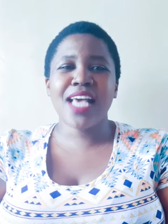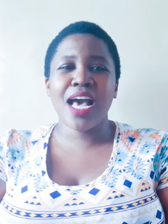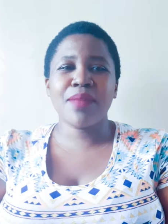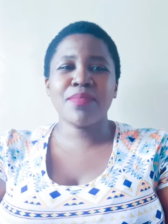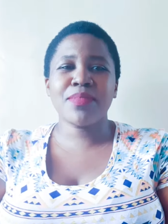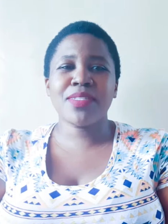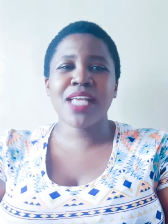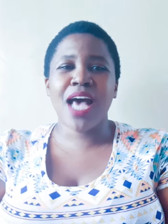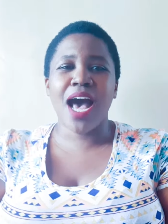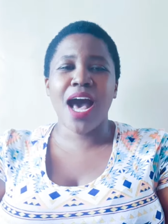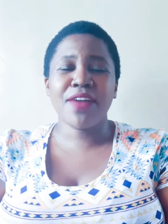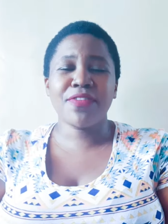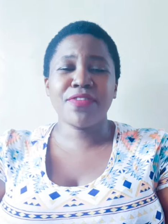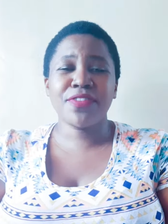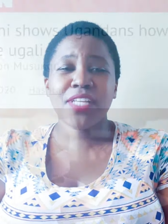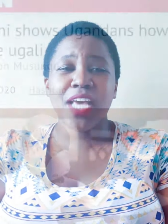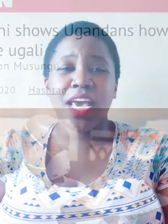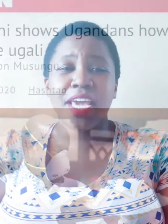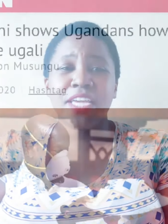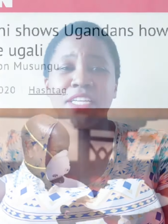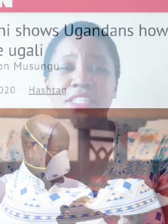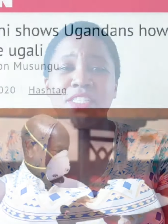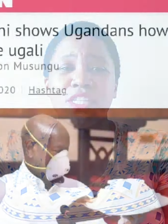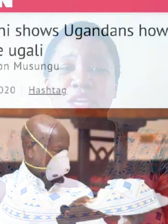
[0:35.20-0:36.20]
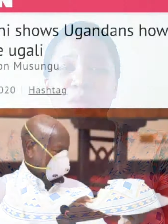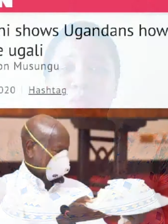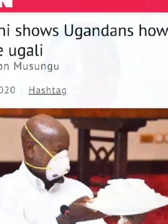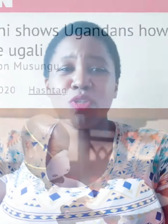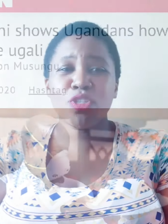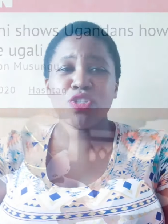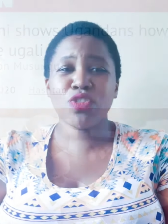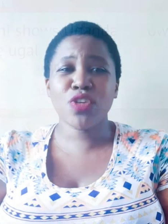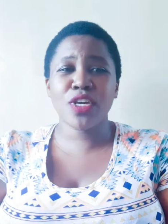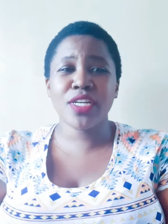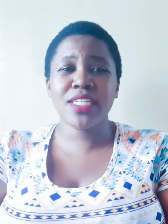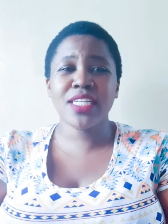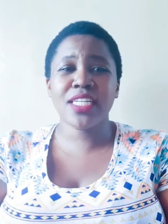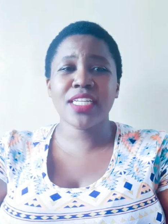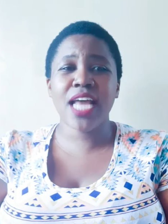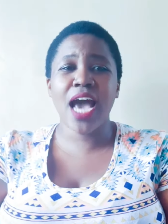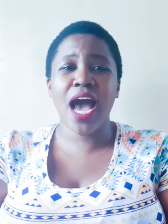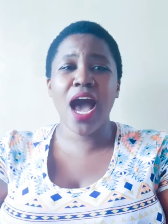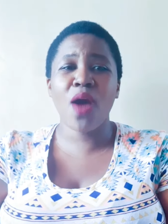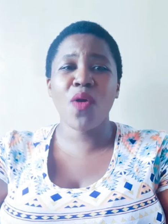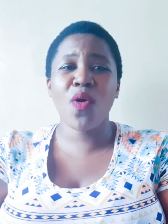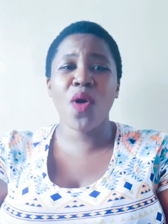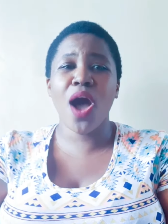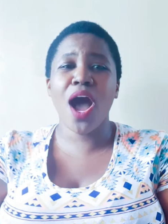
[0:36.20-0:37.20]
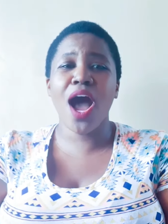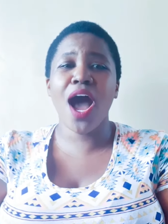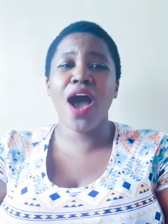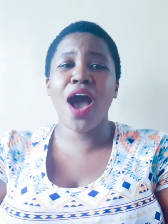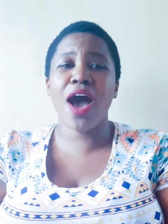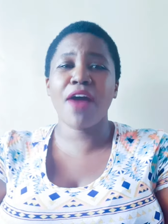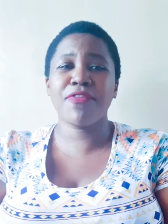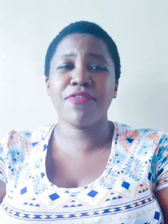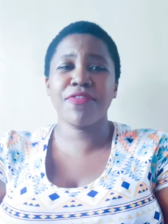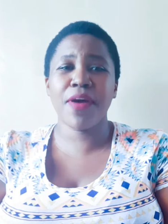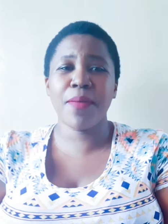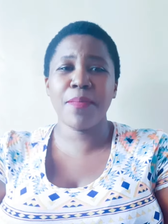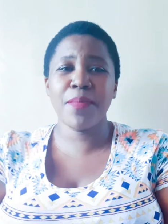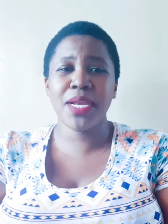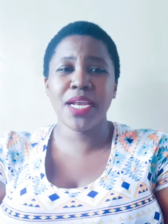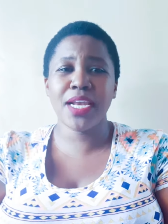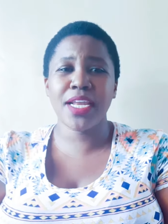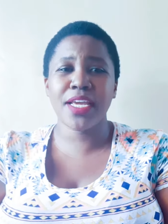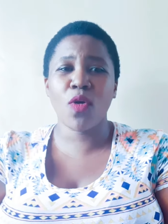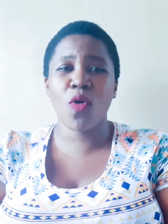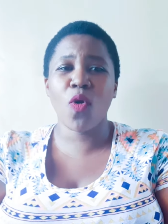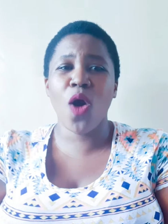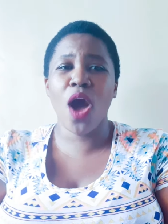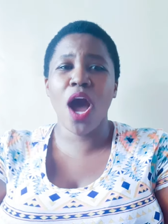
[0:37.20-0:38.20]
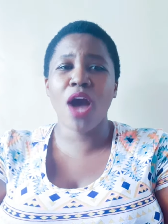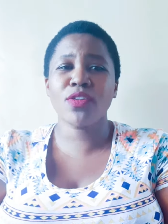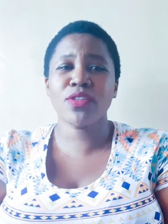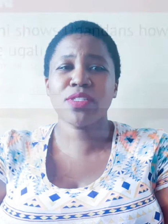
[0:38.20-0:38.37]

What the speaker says: comes after he demonstrated how a family or